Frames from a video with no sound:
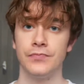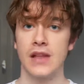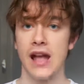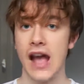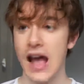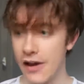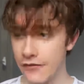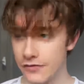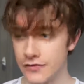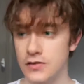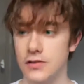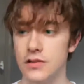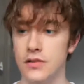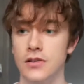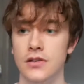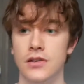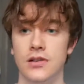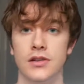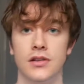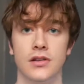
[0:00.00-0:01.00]

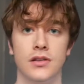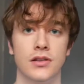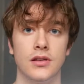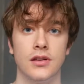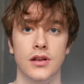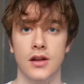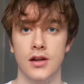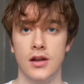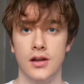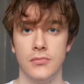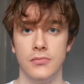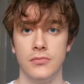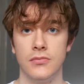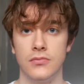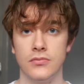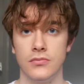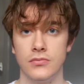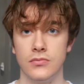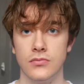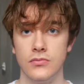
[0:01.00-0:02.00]
after the
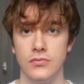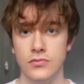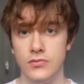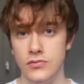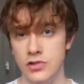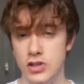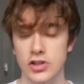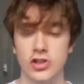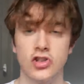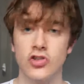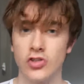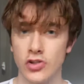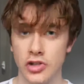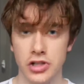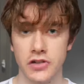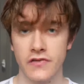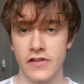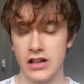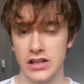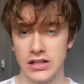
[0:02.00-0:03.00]

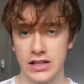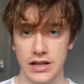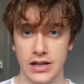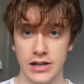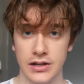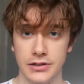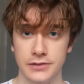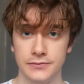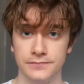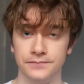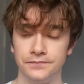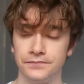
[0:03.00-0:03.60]
destruction of Al-Qaeda,